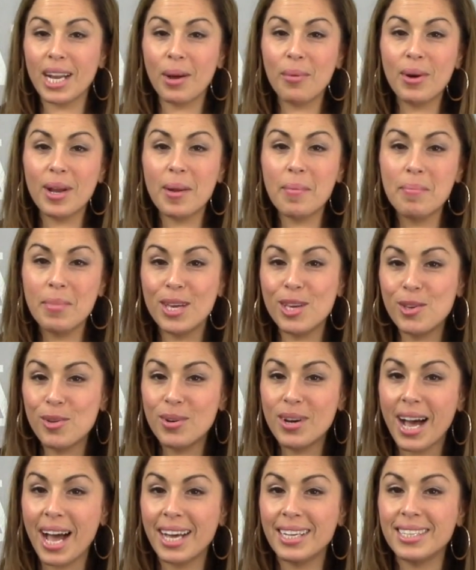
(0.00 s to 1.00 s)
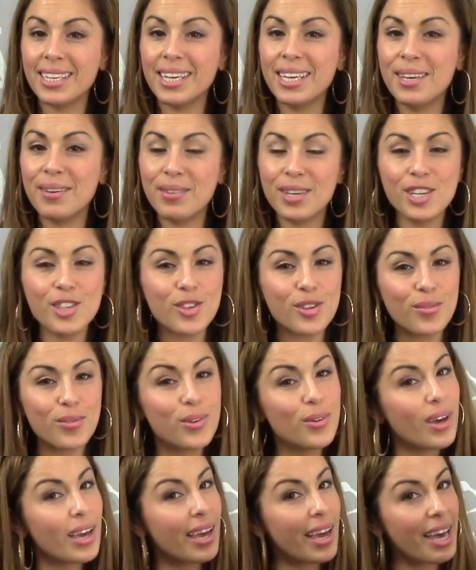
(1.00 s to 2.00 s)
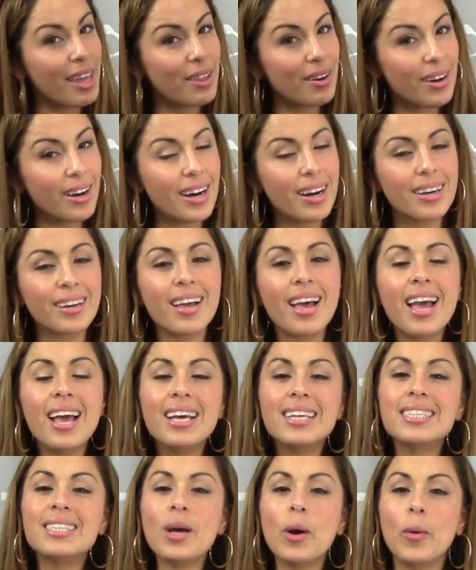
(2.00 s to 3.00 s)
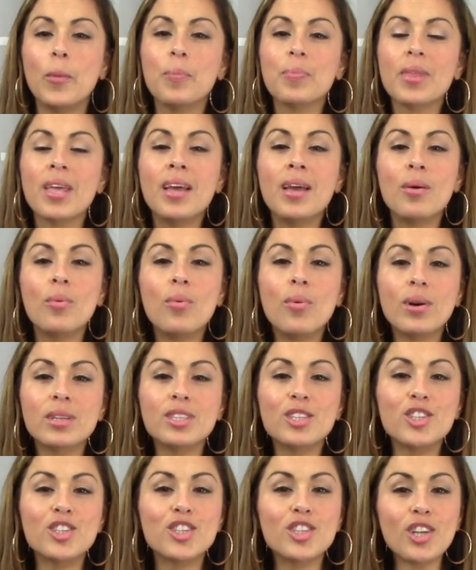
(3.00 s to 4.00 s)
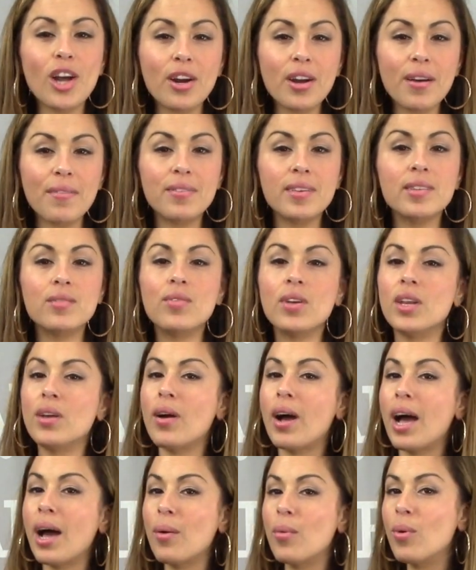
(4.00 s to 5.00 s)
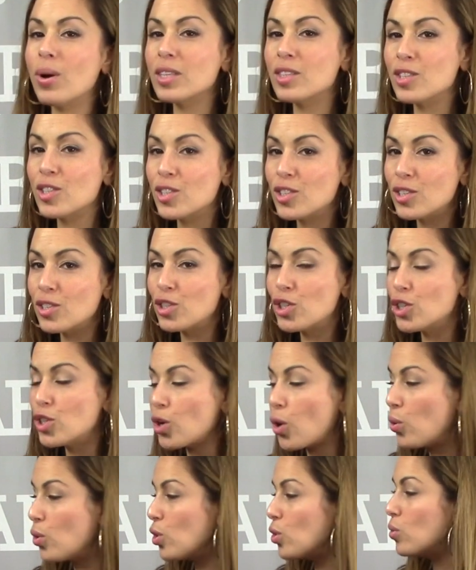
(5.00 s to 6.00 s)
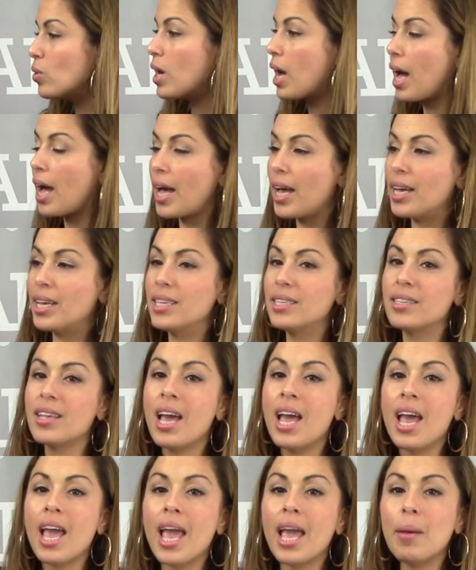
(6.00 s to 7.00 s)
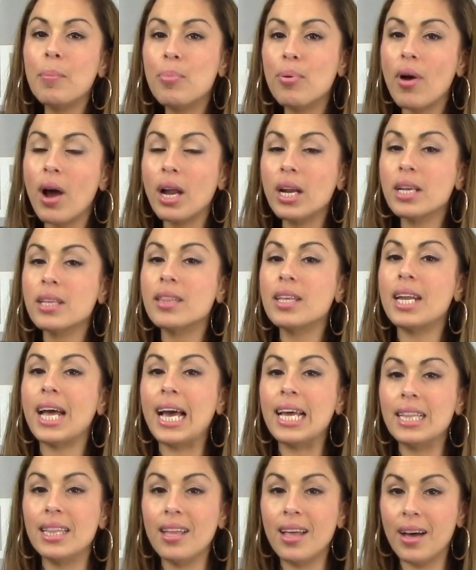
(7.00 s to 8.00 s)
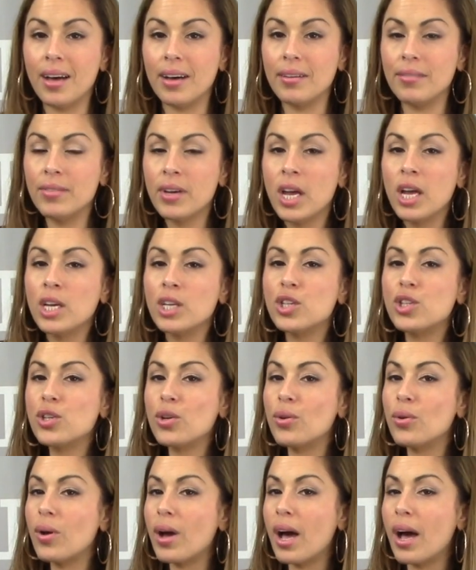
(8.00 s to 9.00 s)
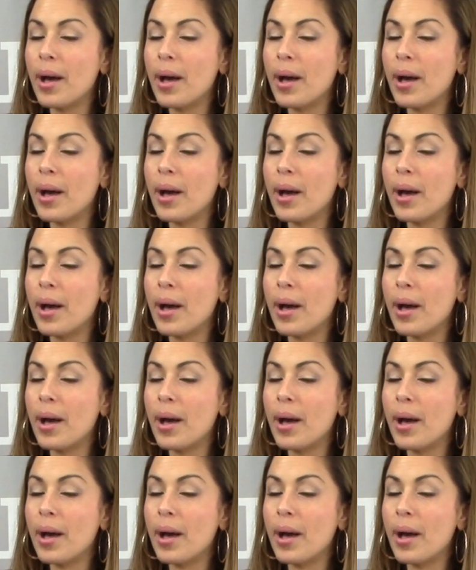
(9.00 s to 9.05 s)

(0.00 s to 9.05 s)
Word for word: I want to meet you guys and give each of you a Heather hug. So to start off this video, I want to show you guys a product that I love. So